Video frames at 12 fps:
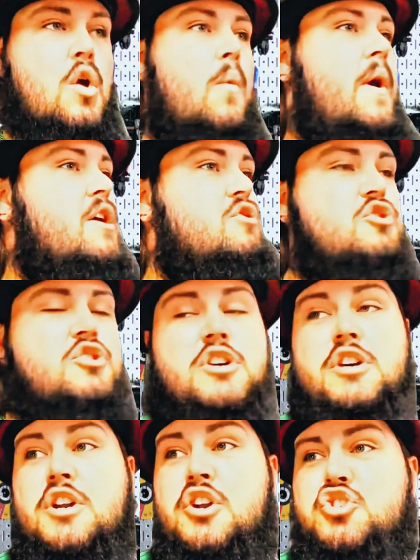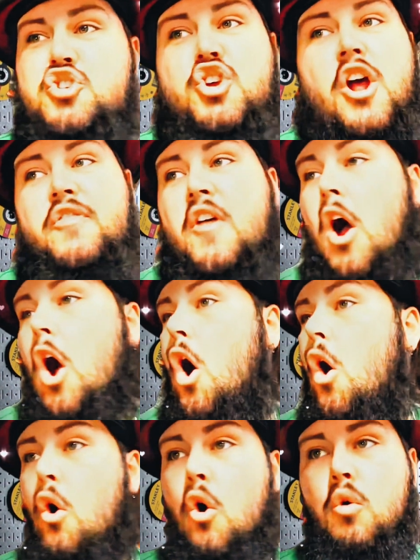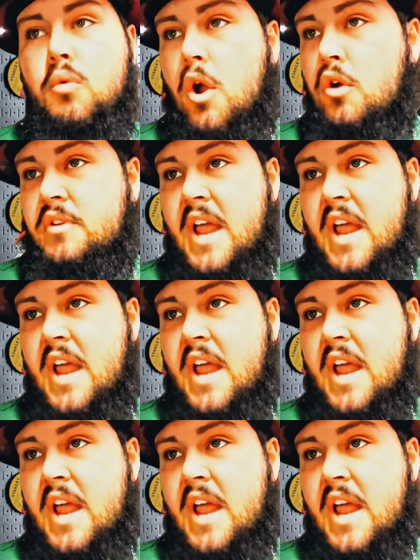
we're just going to shut the whole road